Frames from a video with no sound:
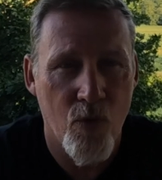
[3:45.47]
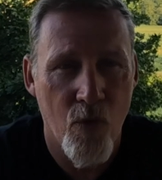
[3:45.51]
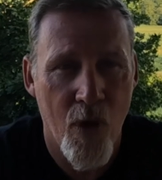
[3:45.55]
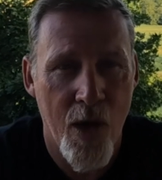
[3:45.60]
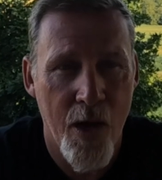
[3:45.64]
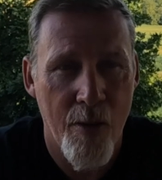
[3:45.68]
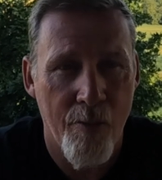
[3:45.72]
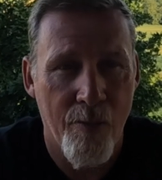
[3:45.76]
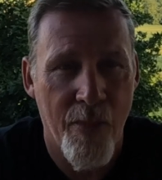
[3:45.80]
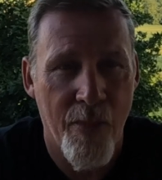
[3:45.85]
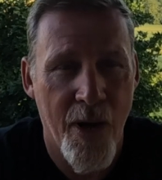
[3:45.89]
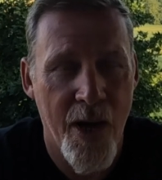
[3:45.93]

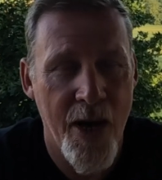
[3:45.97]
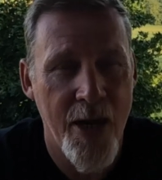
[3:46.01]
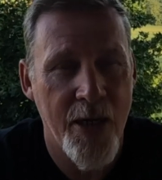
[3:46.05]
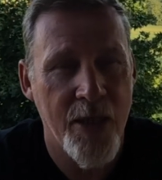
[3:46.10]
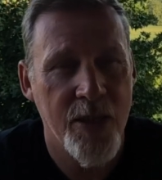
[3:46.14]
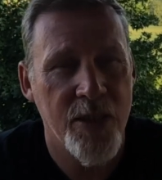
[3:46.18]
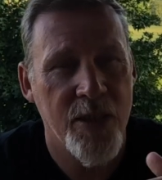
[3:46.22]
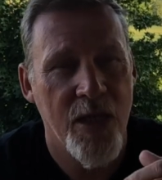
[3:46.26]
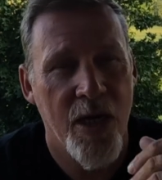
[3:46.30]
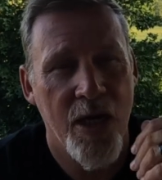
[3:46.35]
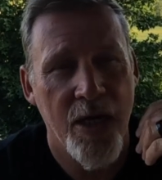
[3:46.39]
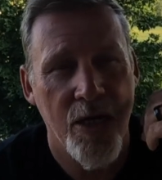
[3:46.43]
great
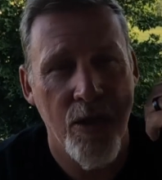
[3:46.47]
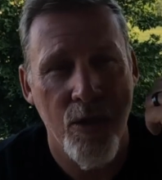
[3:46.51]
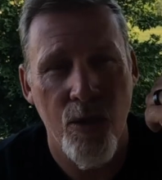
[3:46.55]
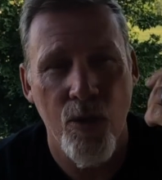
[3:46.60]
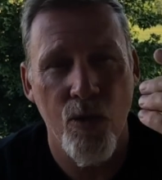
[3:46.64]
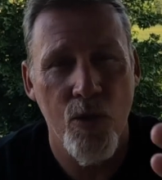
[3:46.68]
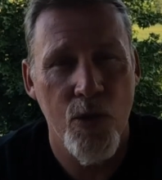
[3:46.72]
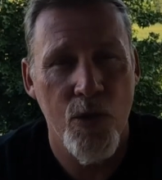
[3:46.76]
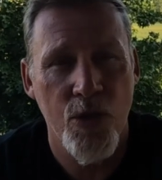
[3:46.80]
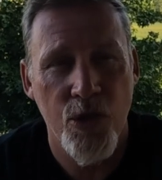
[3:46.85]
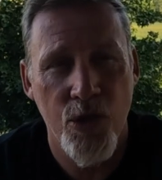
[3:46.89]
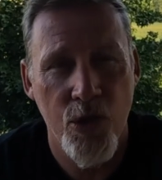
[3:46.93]
bikes and do
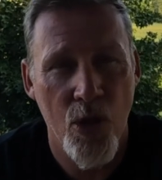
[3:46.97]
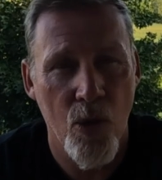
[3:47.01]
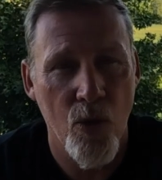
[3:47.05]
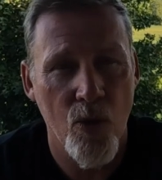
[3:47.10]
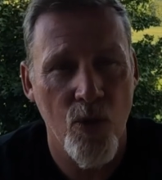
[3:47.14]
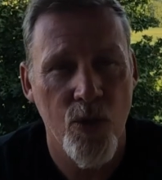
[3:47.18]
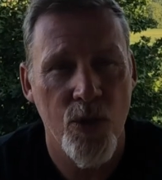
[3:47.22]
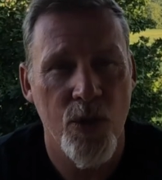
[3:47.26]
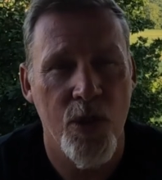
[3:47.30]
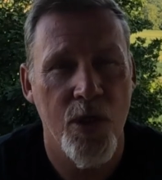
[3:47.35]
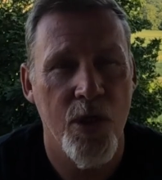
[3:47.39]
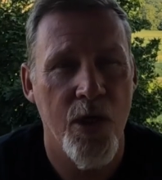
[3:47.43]
the
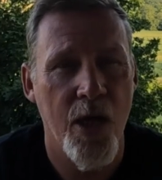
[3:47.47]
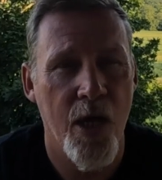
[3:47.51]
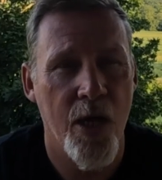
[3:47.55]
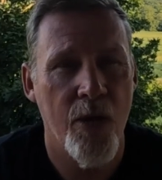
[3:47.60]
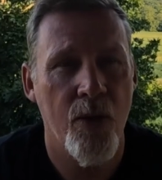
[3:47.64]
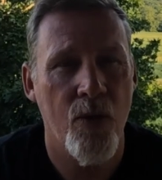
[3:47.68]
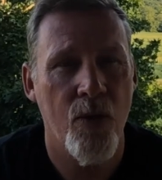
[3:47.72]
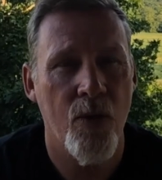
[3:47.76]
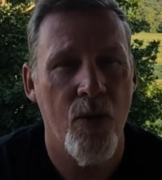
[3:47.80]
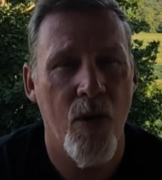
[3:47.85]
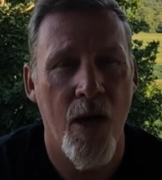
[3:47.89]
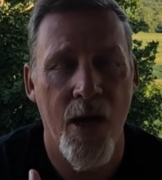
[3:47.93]
shows
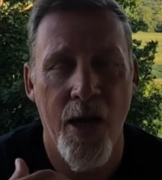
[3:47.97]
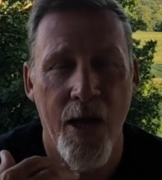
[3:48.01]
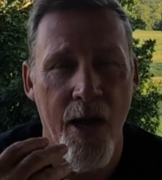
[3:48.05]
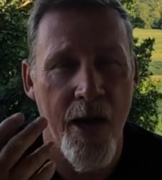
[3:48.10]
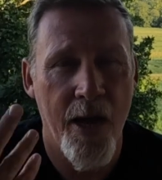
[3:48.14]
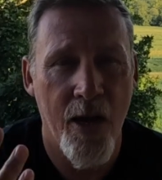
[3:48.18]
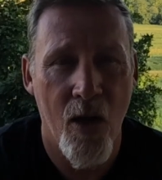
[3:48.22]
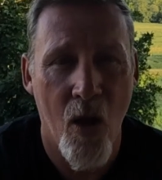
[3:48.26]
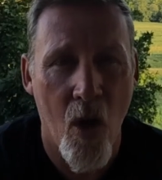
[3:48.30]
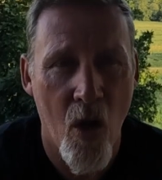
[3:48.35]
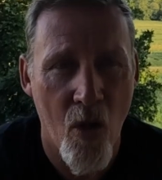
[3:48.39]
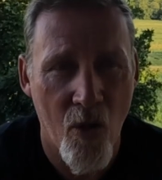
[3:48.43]
together
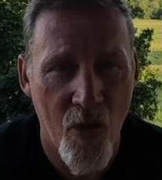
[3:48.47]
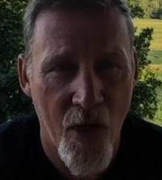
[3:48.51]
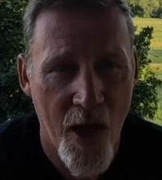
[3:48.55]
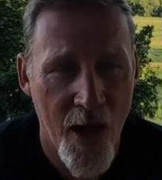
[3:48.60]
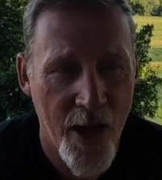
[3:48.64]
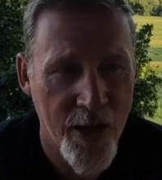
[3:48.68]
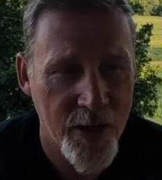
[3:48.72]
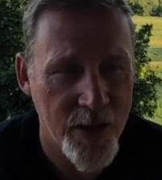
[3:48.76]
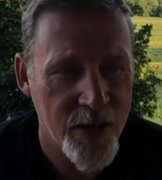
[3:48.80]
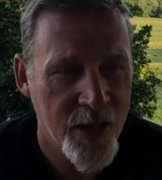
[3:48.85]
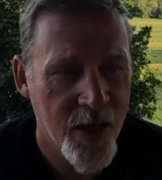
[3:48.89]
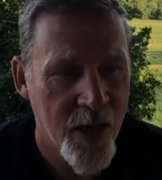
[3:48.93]
and all
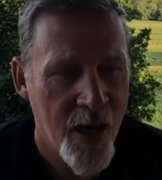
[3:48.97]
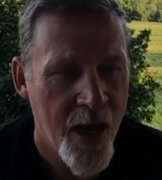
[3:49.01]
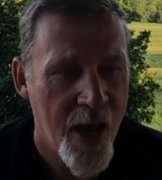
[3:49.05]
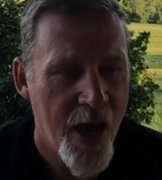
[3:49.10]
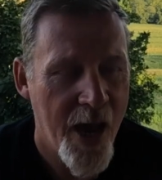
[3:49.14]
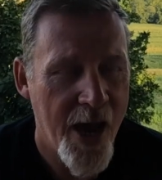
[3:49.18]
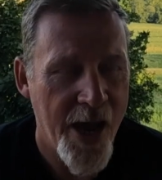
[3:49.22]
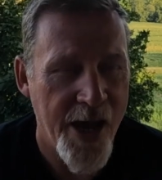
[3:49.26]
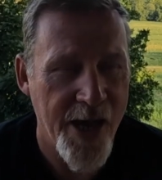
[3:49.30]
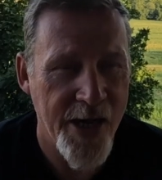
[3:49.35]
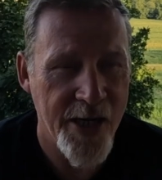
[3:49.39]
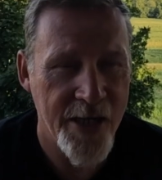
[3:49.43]
that.
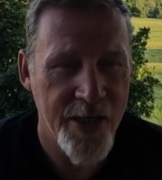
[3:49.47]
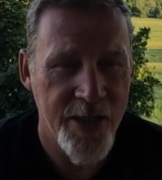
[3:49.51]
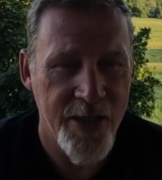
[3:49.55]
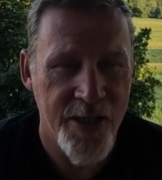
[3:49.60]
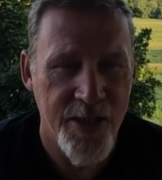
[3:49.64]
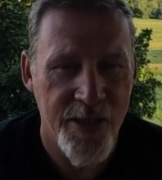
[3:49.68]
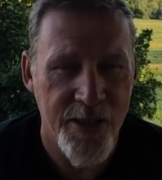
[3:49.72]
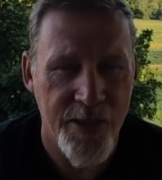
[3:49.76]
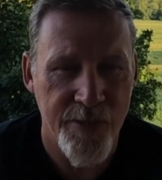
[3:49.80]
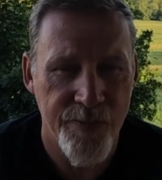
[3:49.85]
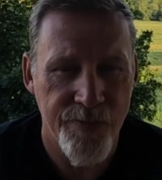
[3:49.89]
And